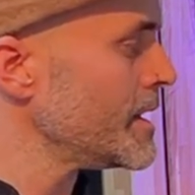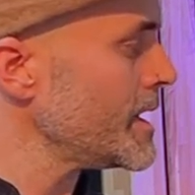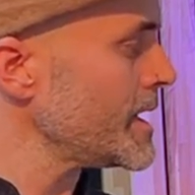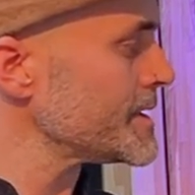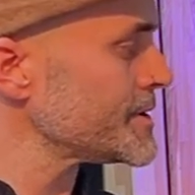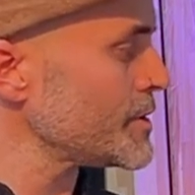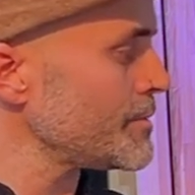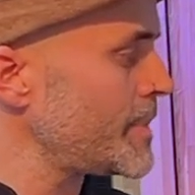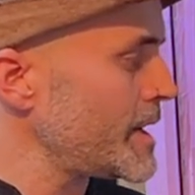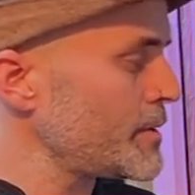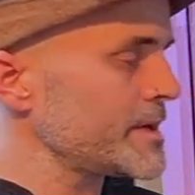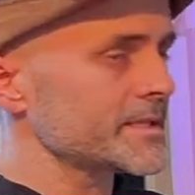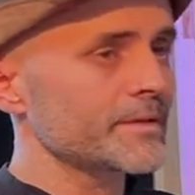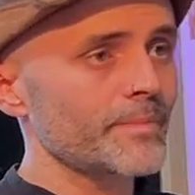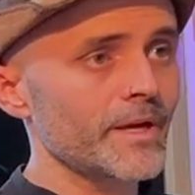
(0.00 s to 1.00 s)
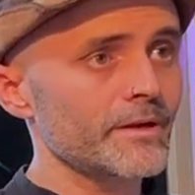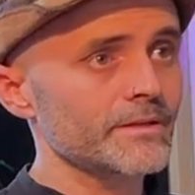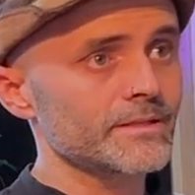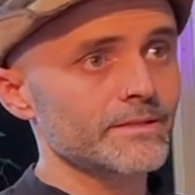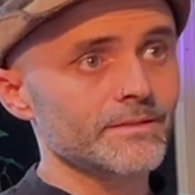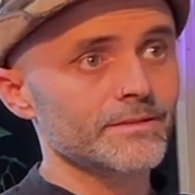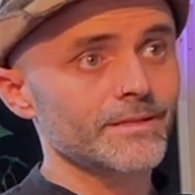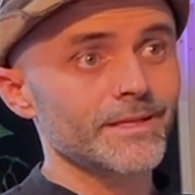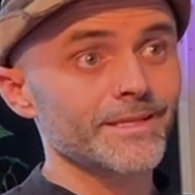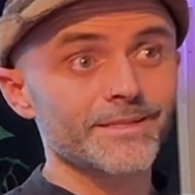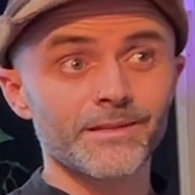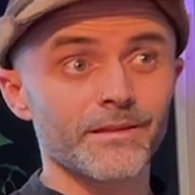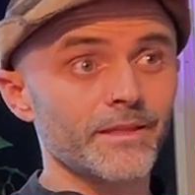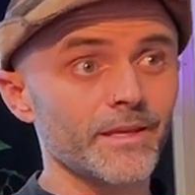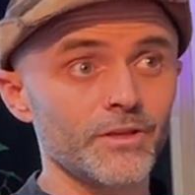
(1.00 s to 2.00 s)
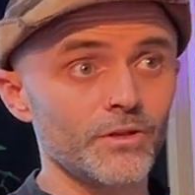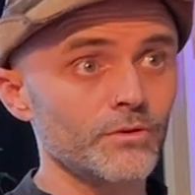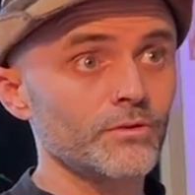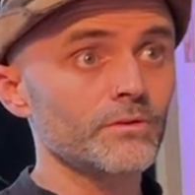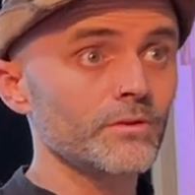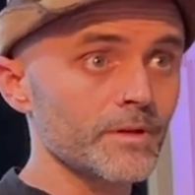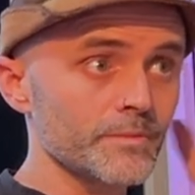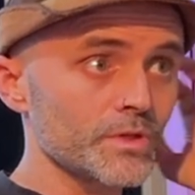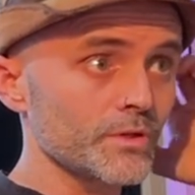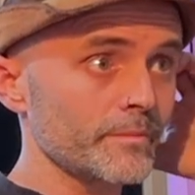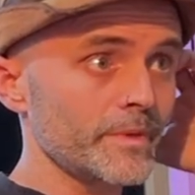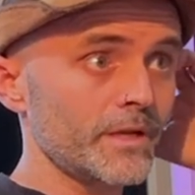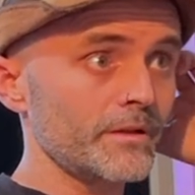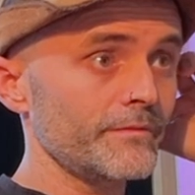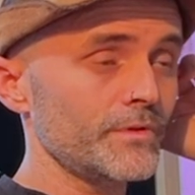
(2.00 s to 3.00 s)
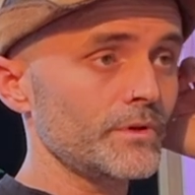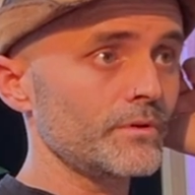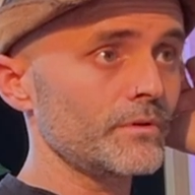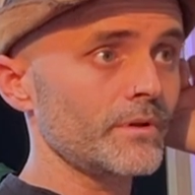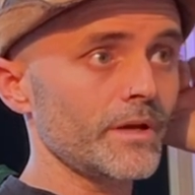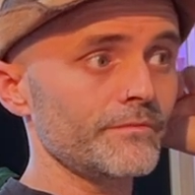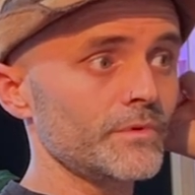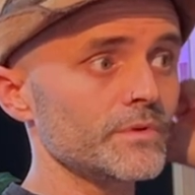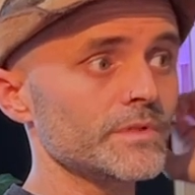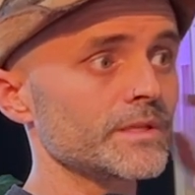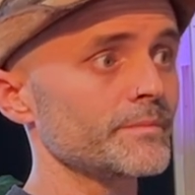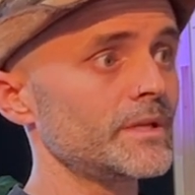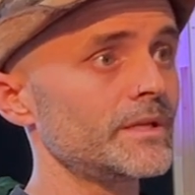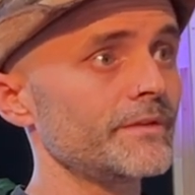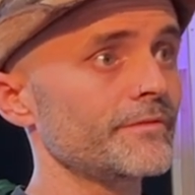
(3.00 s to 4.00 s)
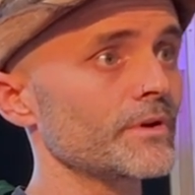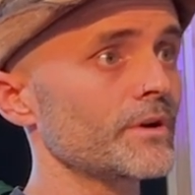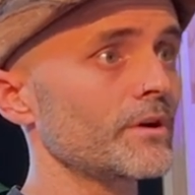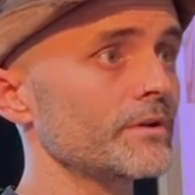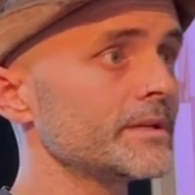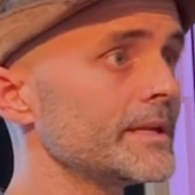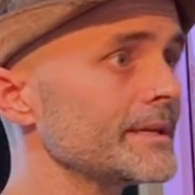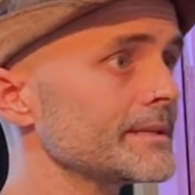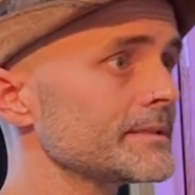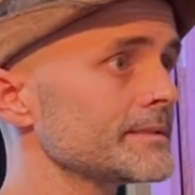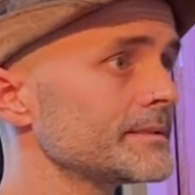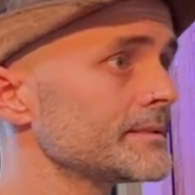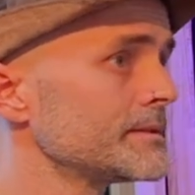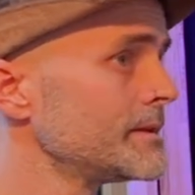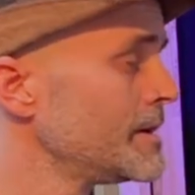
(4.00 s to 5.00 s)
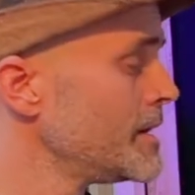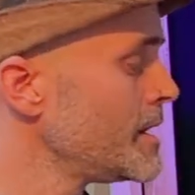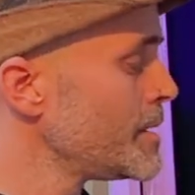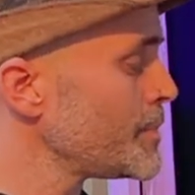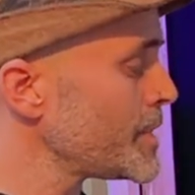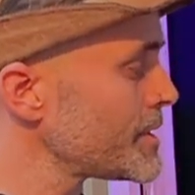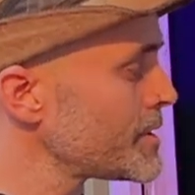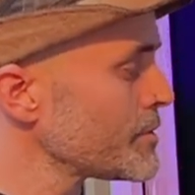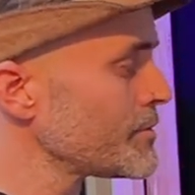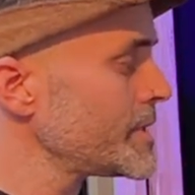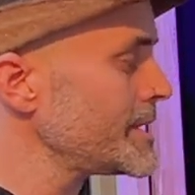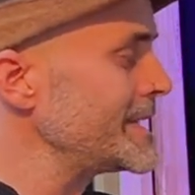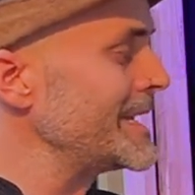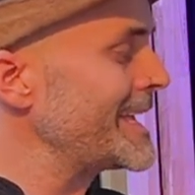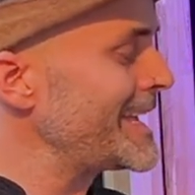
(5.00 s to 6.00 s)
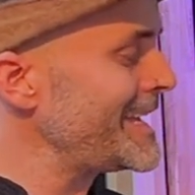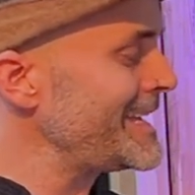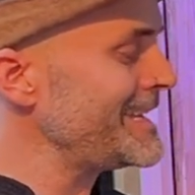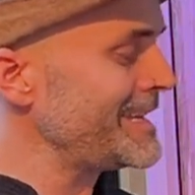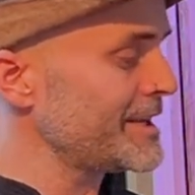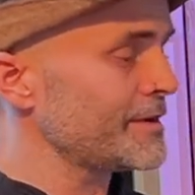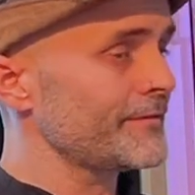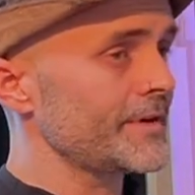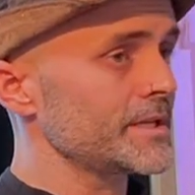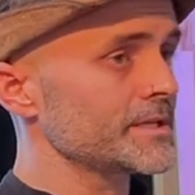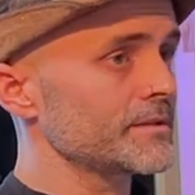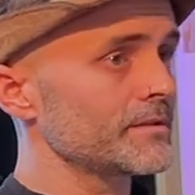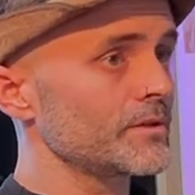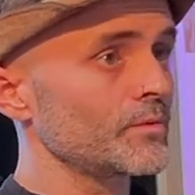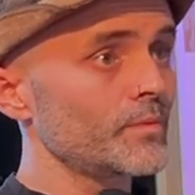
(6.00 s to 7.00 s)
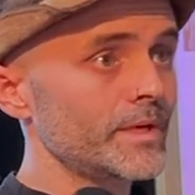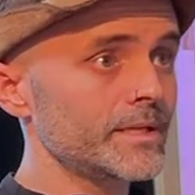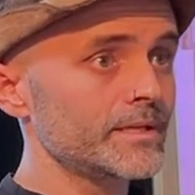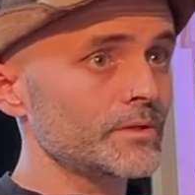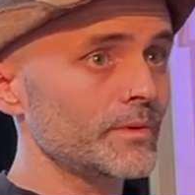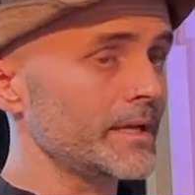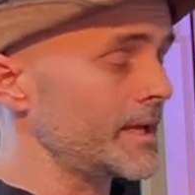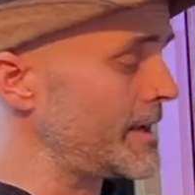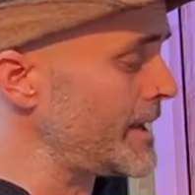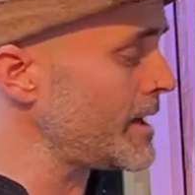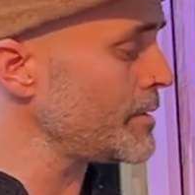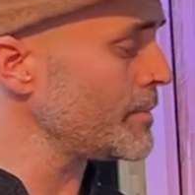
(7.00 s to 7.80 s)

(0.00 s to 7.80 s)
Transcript: And so pairwise comparisons is nothing new. I'm sure many of you have used them in different contexts, but the really key innovation that we're doing in our